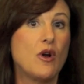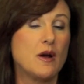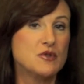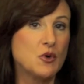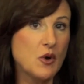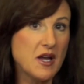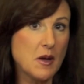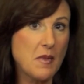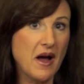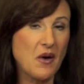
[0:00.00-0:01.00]
what I'm
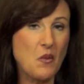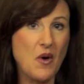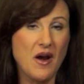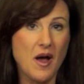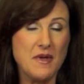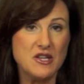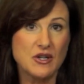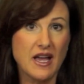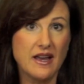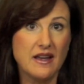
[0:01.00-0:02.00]
talking about when I'm
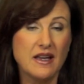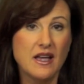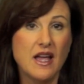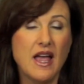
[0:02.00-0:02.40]
educating,